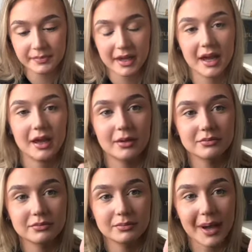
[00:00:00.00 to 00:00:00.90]

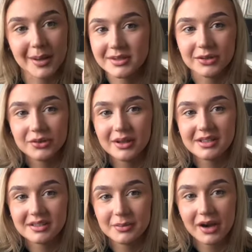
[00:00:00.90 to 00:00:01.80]
Um, but I'm still squeezing
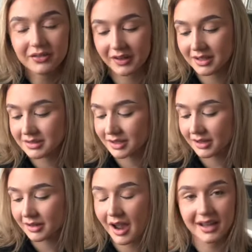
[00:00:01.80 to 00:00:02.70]
some out of it,
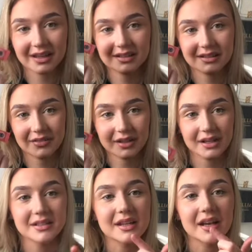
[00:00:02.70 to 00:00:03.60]
so I guess it's
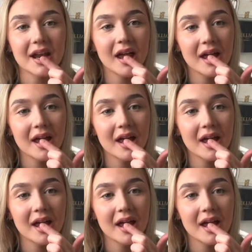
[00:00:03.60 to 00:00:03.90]
everlasting.